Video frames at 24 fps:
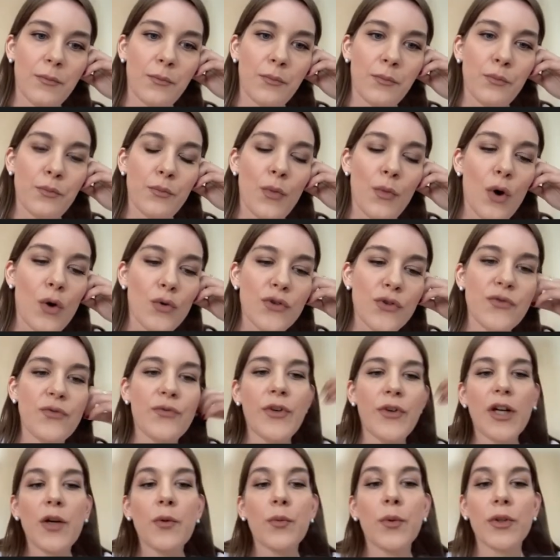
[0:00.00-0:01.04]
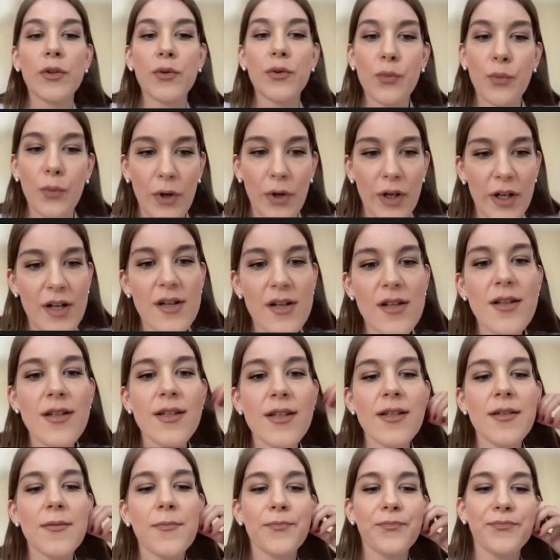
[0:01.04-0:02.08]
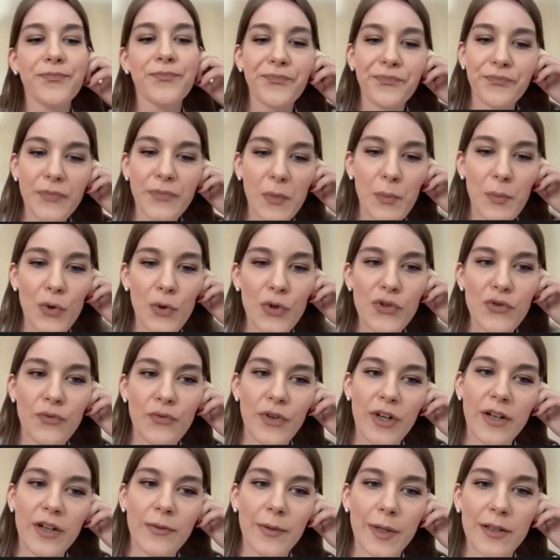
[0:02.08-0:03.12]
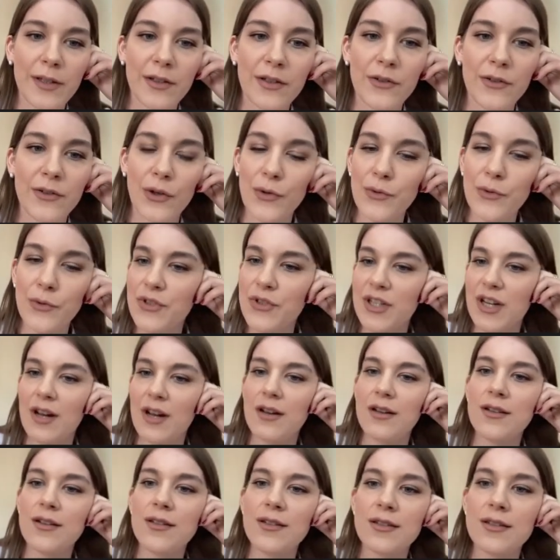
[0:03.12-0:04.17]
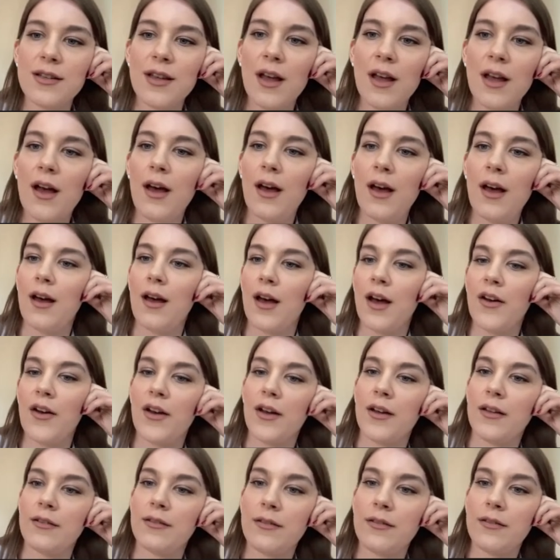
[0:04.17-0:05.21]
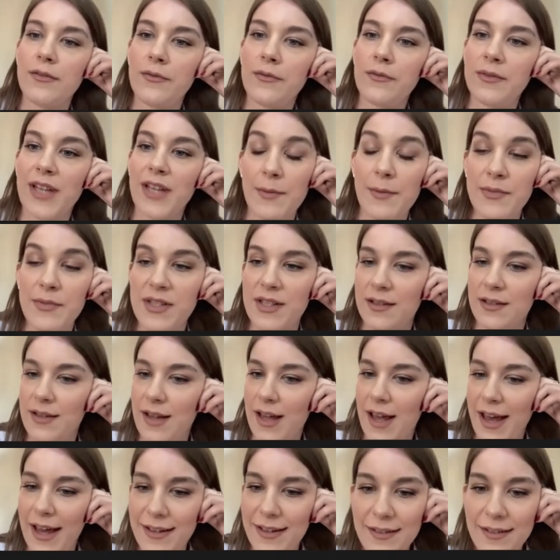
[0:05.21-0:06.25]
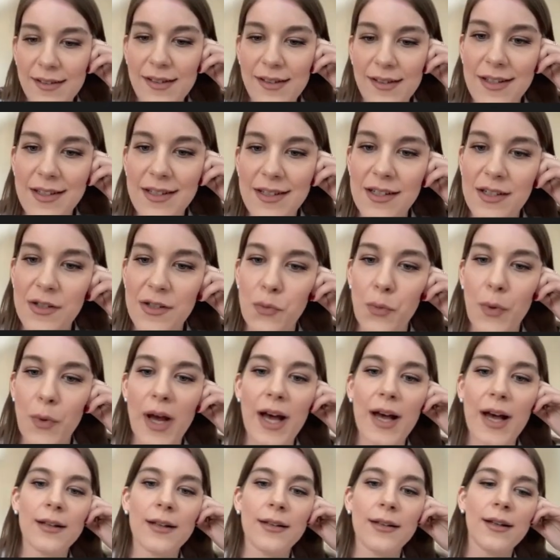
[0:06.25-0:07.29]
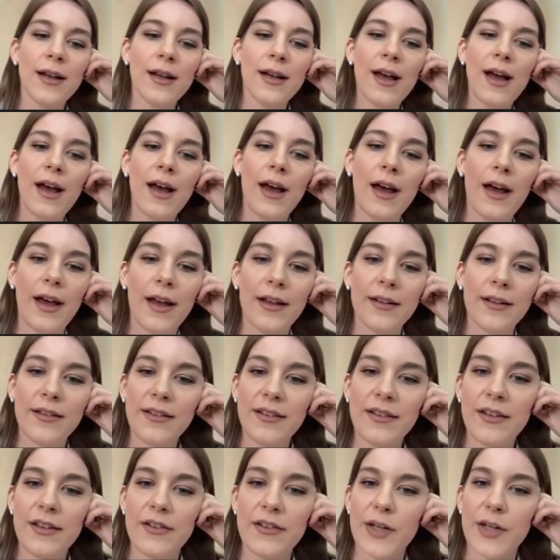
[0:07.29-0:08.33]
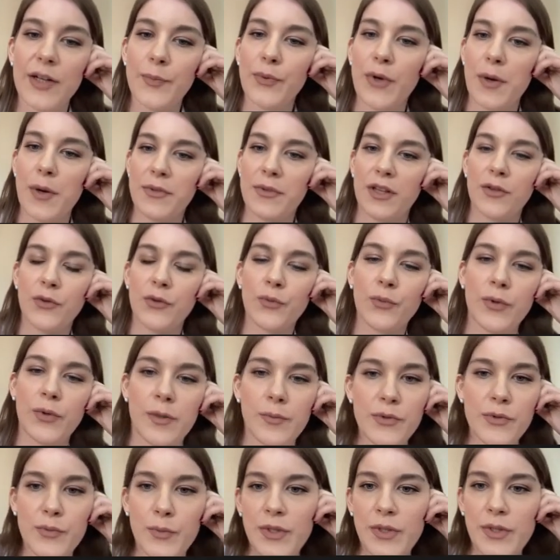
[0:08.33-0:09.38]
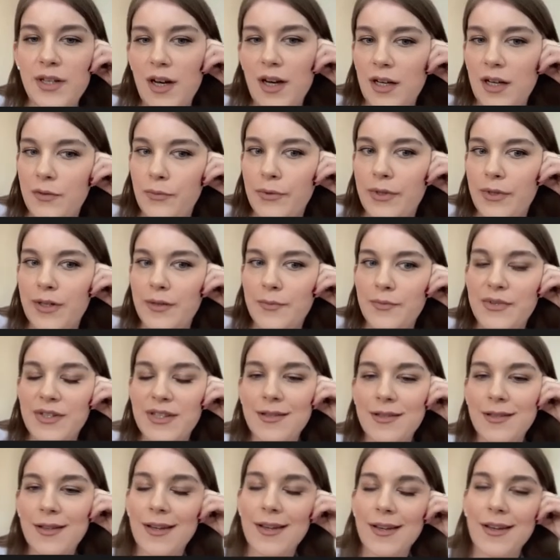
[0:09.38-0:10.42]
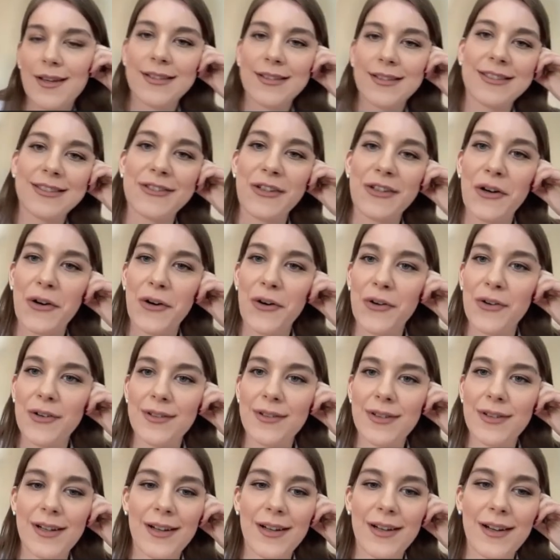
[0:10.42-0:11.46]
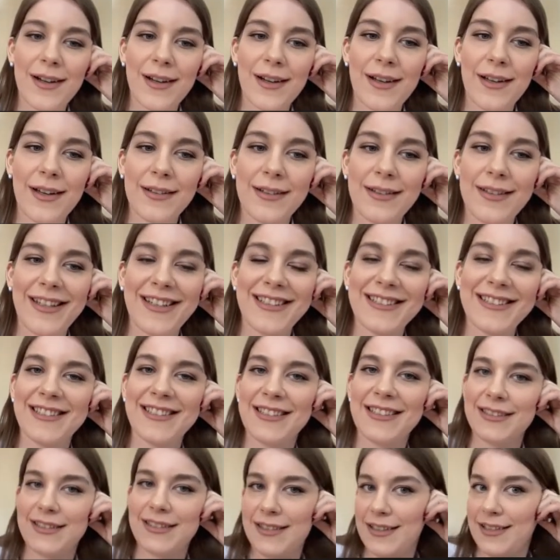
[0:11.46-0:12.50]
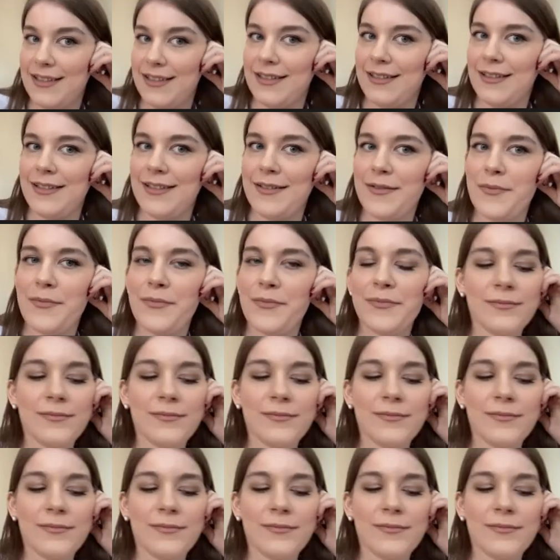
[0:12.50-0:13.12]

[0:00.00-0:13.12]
most frequent words, most frequent known chunks, names and entities as well. And here are prominent verbs with adverbs. So this is the.